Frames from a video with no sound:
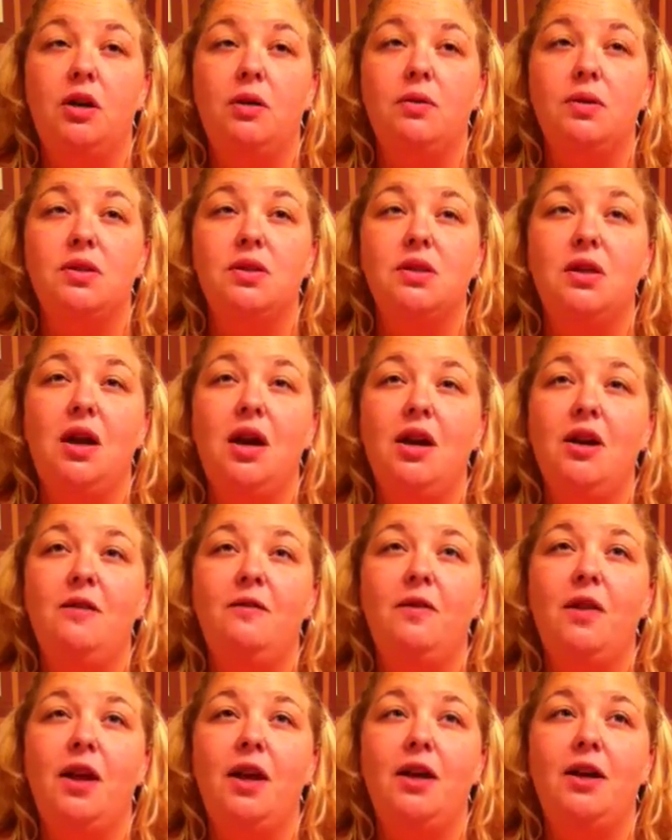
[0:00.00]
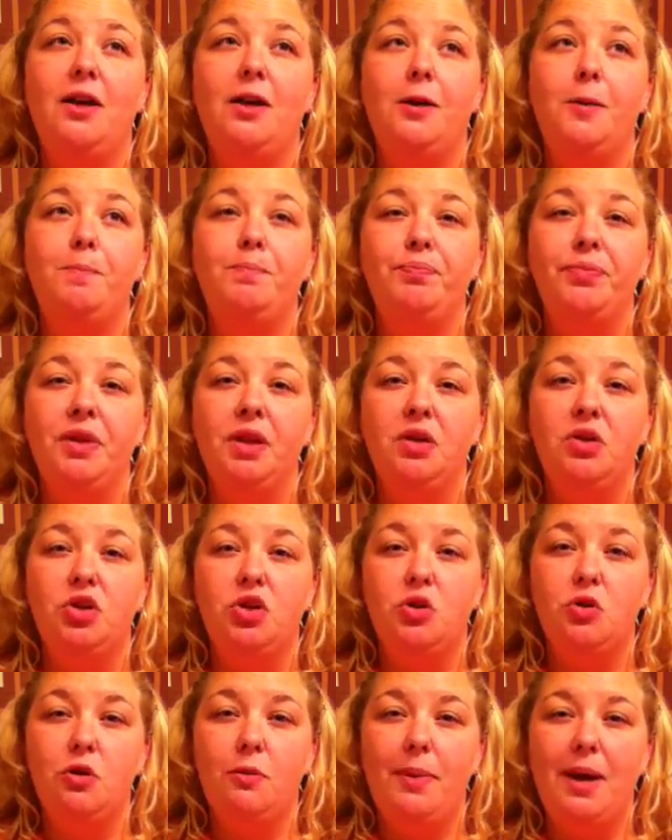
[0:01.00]
It was kind of like a
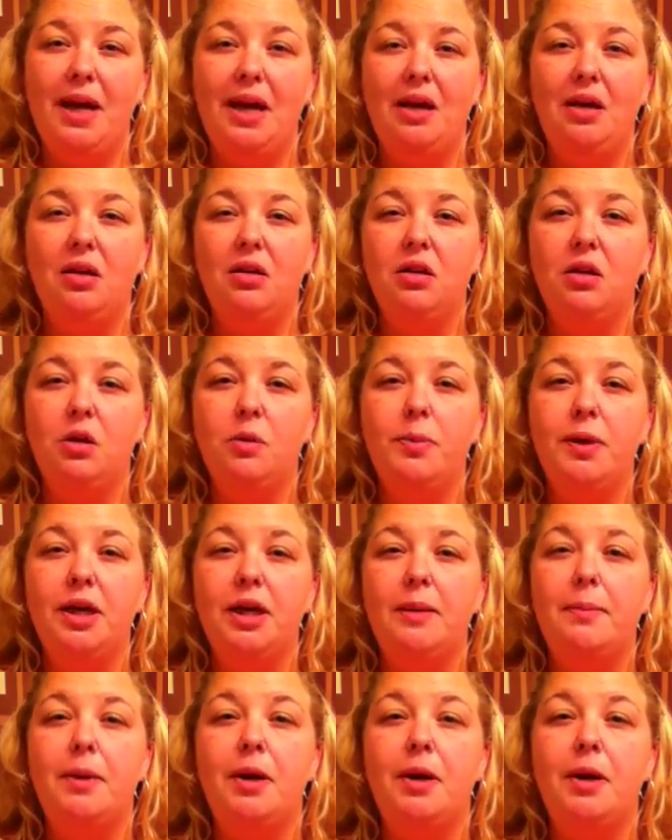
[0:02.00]
tuna bake a little bit,